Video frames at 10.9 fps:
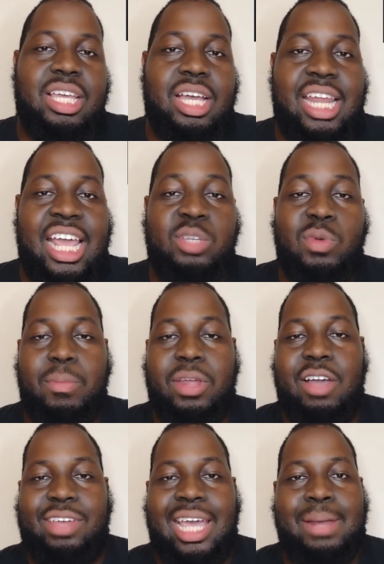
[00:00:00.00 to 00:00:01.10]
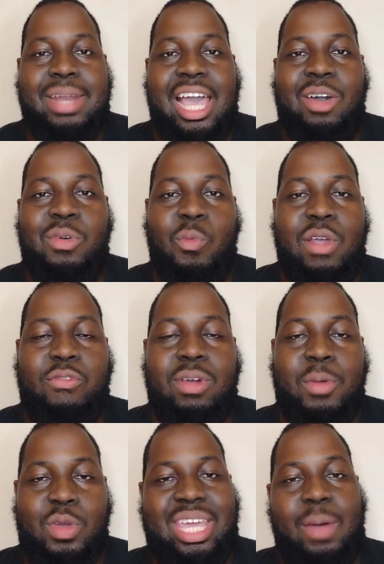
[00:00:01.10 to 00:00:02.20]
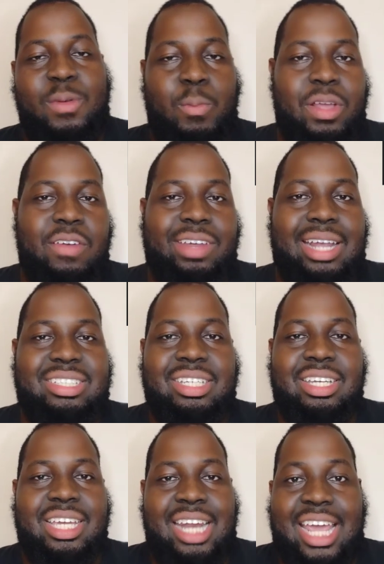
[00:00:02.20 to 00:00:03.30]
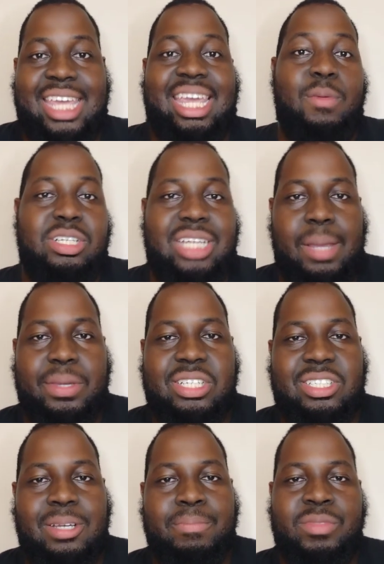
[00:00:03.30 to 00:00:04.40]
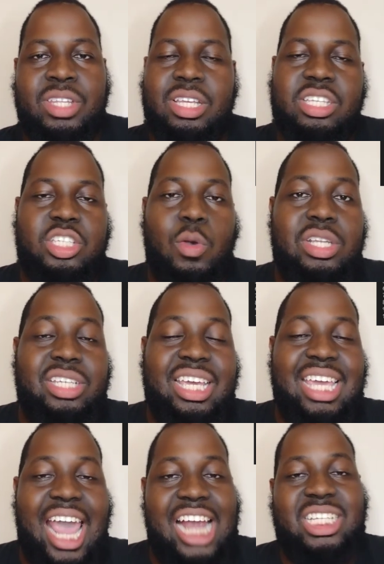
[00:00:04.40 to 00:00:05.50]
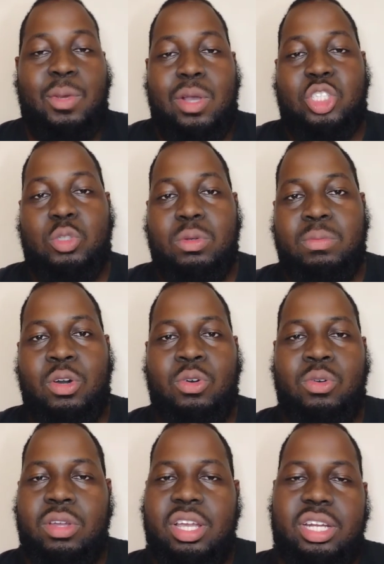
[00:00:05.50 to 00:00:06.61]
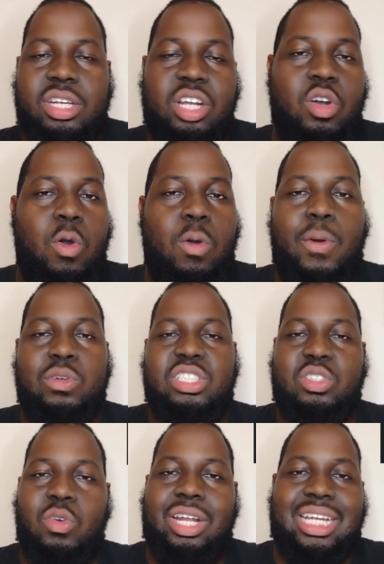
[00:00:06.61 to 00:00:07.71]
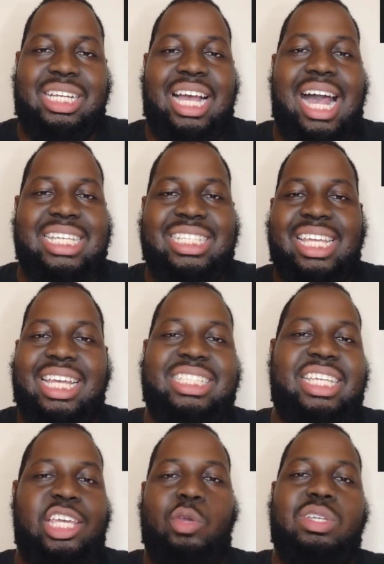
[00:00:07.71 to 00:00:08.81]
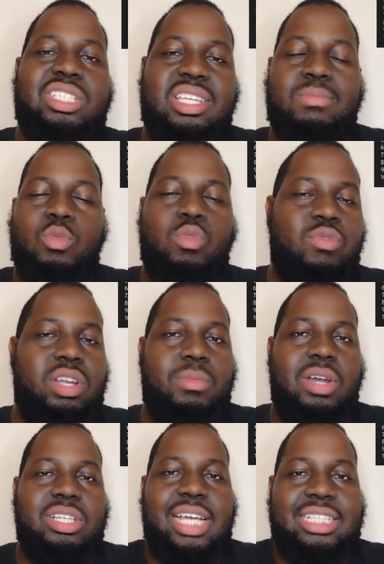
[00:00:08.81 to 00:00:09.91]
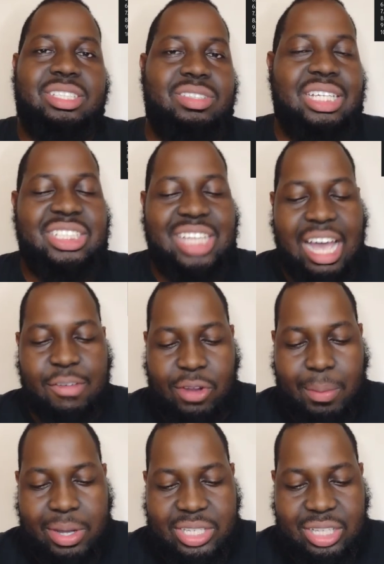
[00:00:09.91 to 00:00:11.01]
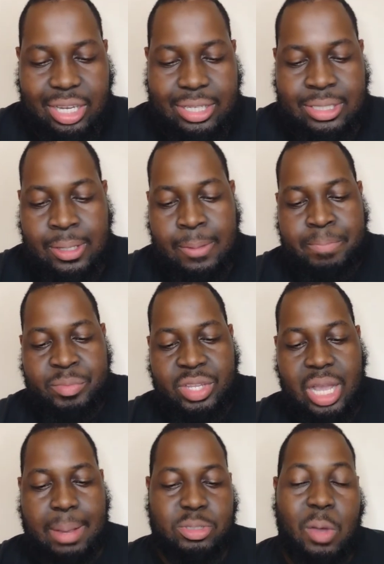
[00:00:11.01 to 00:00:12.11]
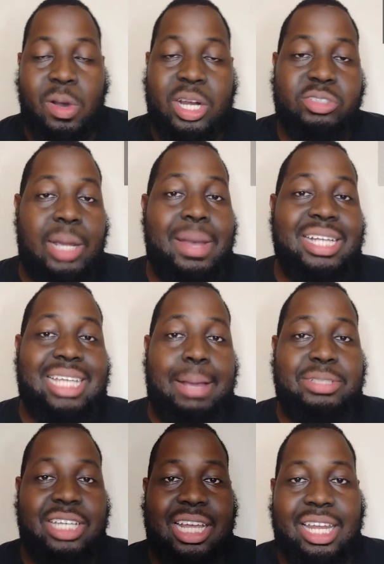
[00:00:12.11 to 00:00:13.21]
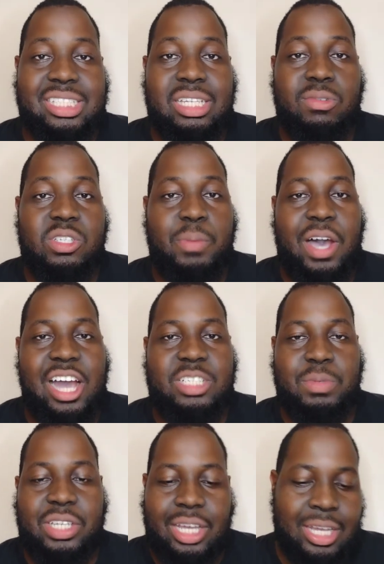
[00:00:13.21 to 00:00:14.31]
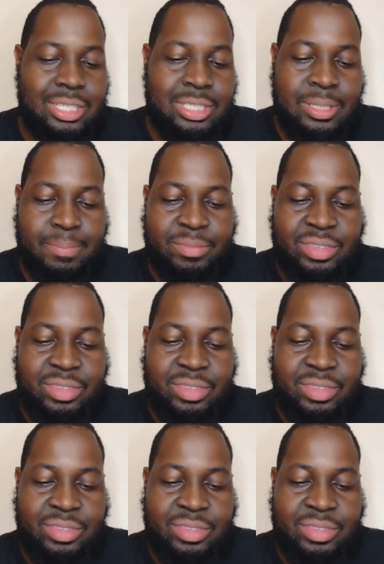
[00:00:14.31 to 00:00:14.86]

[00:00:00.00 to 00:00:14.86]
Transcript: and he's won a playoff game. Now it went from oh he can't win a playoff game to now he can't win a championship. So until he actually wins Super Bowl, the goalpost is going to constantly and continuously move for Lamar Jackson. that's just how I feel about this list. Um, so I want to drop my top ten list in response because